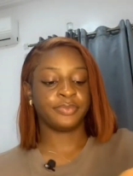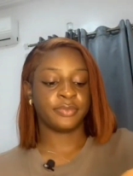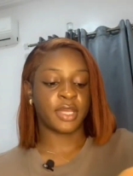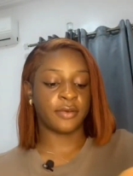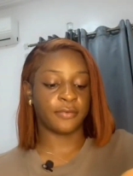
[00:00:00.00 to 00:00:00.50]

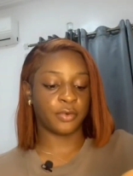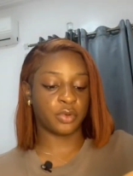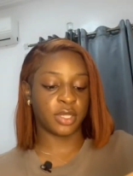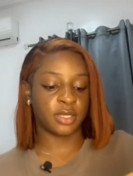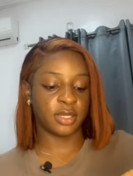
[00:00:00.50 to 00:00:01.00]
and
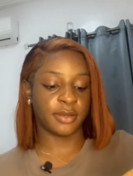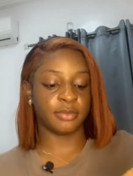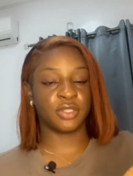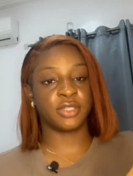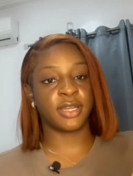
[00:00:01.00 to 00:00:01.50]
folded them
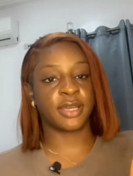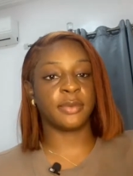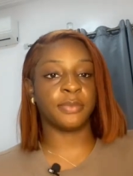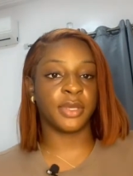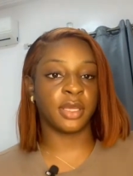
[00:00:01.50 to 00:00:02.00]
just so that I can
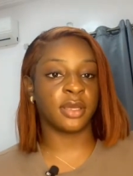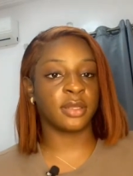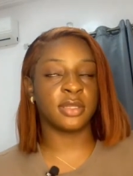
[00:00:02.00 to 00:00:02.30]
pick,